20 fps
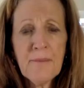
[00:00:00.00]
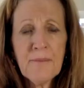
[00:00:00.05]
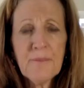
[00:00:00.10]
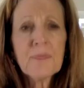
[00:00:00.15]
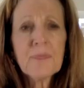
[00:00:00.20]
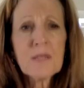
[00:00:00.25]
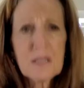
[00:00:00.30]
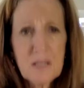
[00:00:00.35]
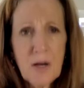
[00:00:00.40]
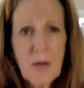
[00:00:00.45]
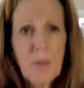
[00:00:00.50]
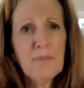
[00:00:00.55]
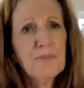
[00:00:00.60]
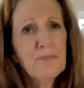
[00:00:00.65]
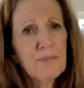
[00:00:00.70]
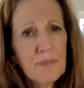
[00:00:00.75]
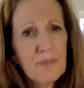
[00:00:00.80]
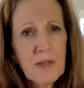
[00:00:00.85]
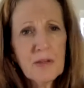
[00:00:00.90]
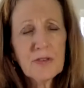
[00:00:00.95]
So
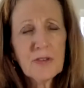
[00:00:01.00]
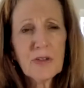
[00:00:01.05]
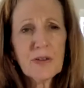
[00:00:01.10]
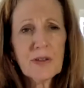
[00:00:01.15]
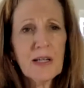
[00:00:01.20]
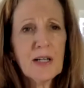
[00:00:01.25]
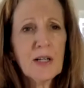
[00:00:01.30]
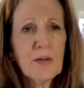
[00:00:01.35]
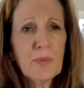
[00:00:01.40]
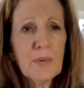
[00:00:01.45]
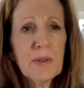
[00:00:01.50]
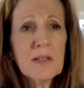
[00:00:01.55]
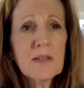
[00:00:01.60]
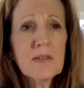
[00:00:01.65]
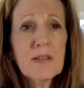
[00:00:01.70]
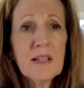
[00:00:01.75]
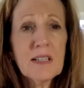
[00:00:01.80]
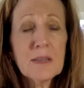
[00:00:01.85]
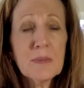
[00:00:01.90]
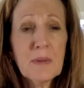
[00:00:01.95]
those are kind of weird
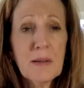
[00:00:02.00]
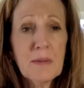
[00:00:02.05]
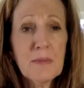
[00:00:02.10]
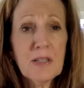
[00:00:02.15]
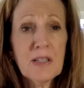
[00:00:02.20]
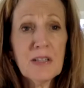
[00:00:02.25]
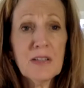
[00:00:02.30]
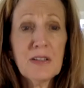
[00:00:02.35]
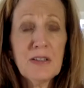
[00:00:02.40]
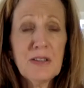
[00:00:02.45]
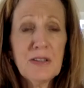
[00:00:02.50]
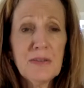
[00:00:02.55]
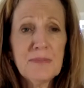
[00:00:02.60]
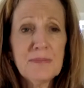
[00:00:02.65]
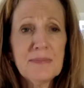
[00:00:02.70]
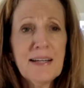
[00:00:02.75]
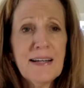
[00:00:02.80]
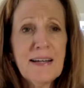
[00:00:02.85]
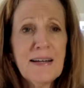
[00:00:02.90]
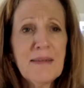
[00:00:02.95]
things, but I'm telling you,
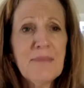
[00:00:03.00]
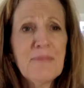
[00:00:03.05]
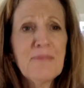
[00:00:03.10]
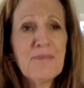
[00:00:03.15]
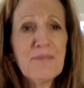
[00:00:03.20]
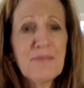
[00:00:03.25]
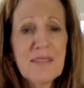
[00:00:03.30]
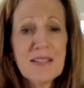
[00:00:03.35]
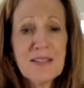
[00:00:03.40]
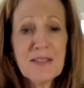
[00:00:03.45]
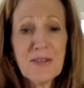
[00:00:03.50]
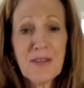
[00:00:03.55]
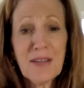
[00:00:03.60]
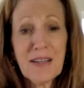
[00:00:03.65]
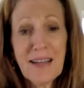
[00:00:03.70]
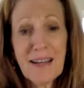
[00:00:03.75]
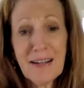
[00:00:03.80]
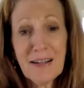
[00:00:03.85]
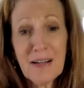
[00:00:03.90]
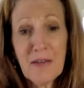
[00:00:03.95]
these are the
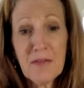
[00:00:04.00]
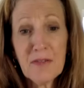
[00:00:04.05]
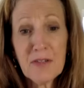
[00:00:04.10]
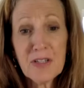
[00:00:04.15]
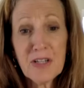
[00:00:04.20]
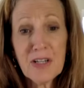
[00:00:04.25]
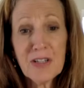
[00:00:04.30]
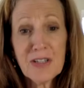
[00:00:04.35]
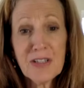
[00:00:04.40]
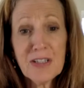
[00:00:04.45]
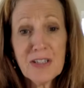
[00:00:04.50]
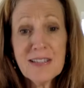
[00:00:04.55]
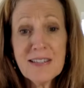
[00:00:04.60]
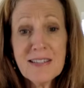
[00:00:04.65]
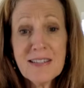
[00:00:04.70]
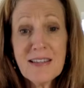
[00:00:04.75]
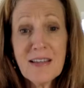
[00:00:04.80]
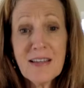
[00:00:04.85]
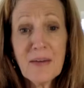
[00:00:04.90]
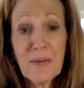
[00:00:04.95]
kind of
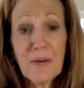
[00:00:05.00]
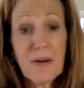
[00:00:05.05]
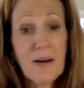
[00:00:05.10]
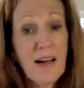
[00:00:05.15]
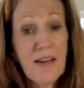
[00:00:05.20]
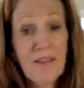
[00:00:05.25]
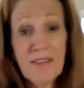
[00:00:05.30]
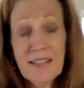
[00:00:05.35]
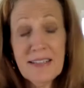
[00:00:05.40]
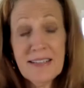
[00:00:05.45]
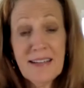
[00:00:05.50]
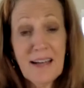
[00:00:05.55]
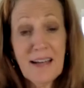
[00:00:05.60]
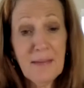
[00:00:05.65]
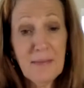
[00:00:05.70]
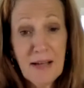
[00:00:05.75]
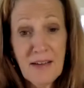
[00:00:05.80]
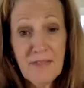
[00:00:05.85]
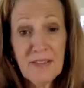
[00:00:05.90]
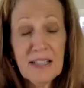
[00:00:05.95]
conversations that
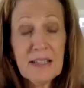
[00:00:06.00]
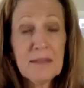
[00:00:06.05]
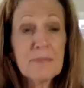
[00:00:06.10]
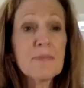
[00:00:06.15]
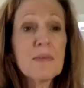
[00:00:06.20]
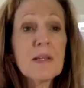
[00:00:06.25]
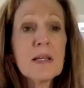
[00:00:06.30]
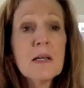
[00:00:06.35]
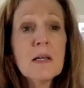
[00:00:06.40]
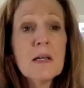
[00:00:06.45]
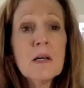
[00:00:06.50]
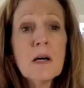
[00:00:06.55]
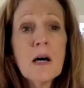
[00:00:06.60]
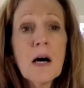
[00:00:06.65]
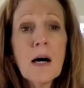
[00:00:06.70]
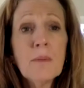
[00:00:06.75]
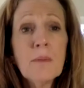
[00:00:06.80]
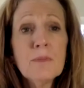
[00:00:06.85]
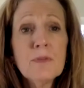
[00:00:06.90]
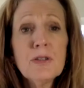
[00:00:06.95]
I'm having.
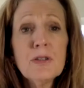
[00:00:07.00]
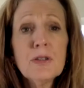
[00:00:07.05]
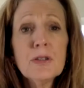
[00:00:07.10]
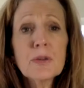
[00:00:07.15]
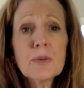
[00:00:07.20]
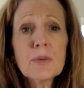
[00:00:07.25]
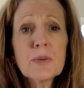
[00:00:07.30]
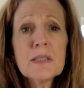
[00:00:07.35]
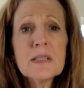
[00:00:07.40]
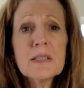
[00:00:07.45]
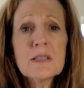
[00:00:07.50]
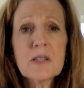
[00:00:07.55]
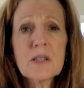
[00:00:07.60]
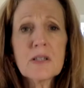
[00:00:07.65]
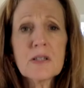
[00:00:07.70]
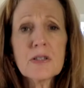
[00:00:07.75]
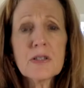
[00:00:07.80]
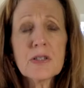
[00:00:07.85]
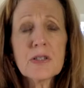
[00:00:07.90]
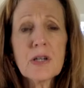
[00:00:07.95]
Do your
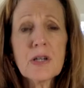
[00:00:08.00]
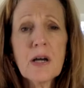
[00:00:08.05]
research.